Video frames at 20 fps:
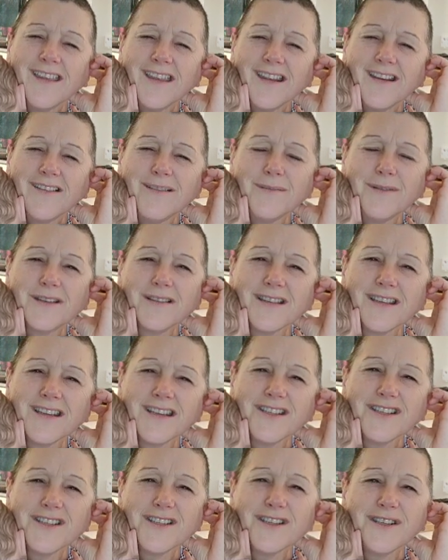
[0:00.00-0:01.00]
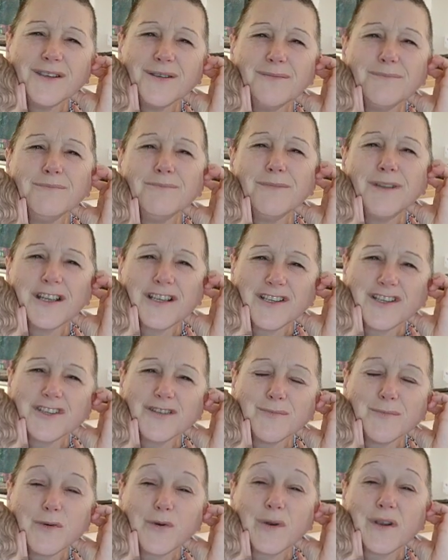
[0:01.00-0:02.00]
And I'm not going to do
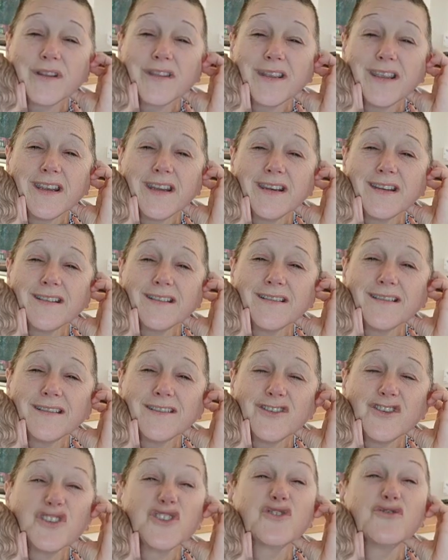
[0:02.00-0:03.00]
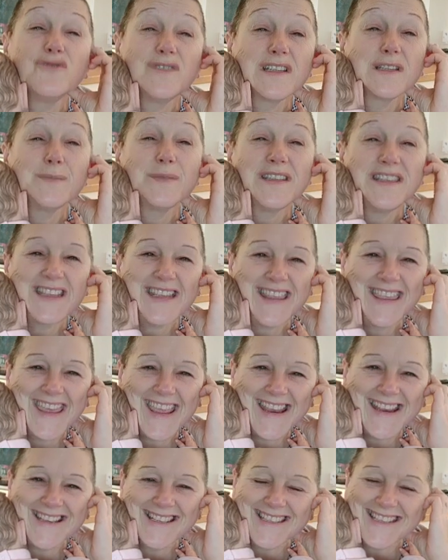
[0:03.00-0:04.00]
much more than just Christmassy
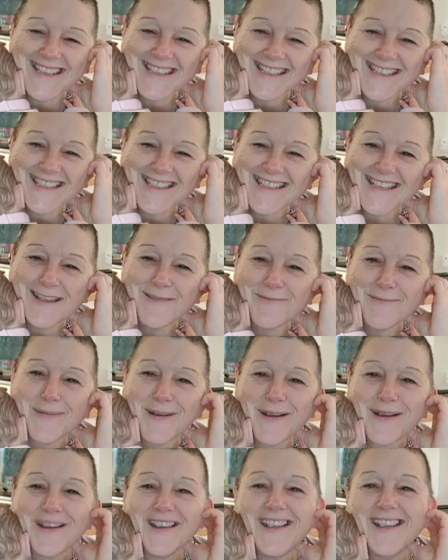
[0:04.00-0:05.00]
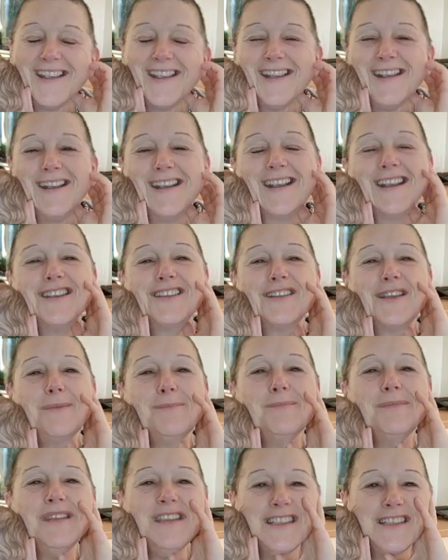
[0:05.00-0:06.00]
things in December, because I
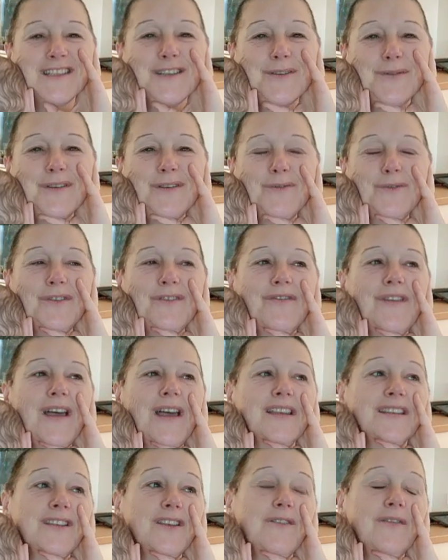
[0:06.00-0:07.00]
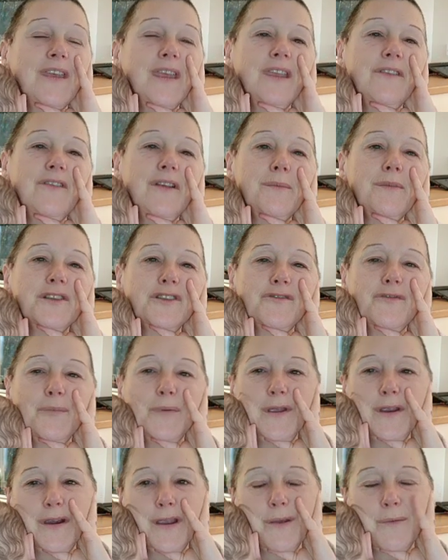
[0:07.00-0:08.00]
miss doing all of that. So thank you very much for
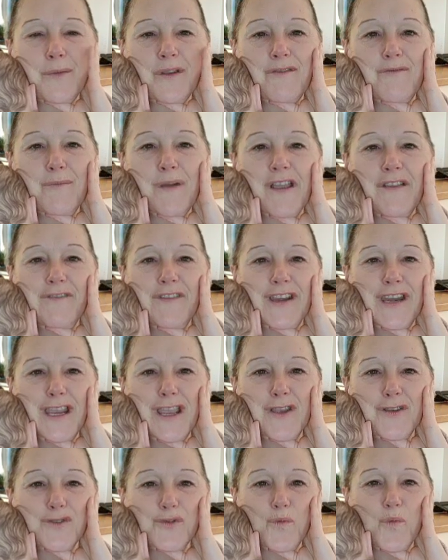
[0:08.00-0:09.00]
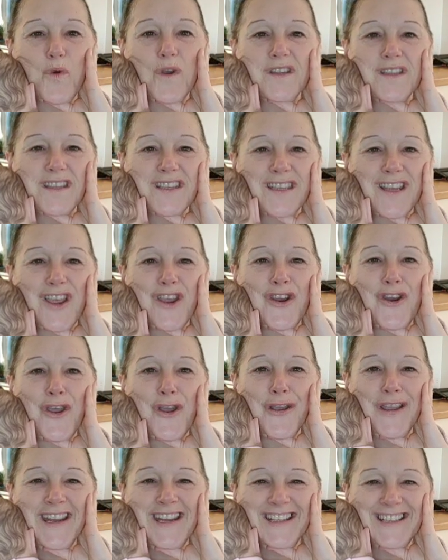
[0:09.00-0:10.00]
putting up with my videos once a
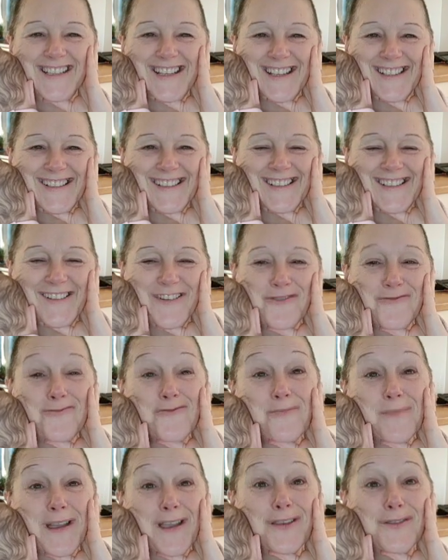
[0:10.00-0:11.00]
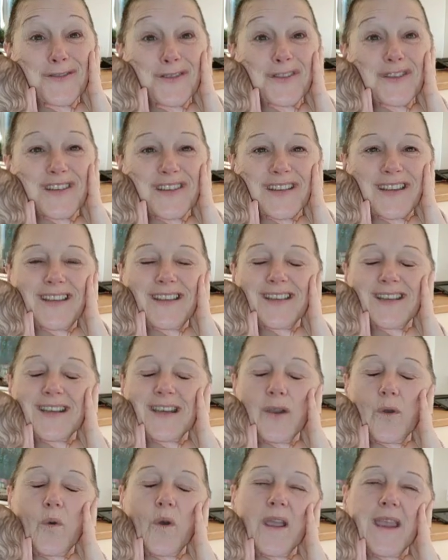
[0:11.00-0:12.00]
night, almost.
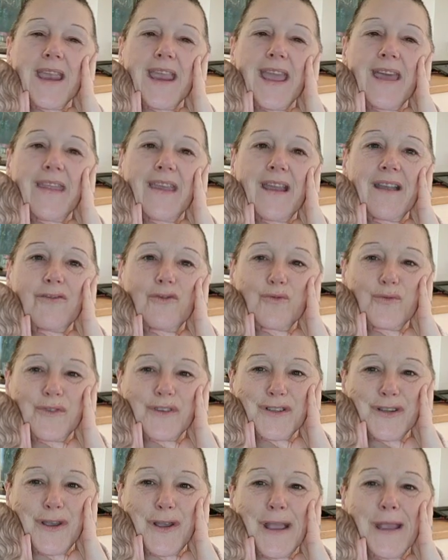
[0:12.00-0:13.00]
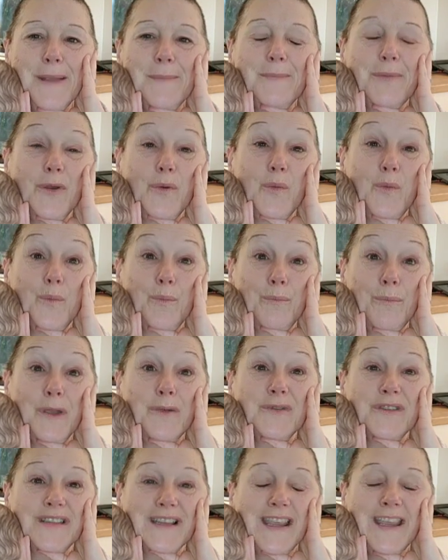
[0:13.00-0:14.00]
Didn't quite get there all the time, but
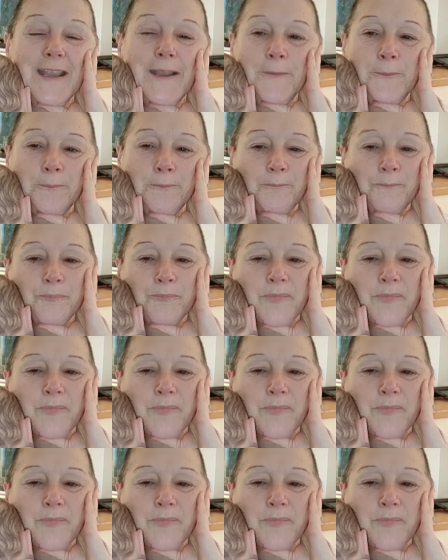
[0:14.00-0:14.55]
mostly.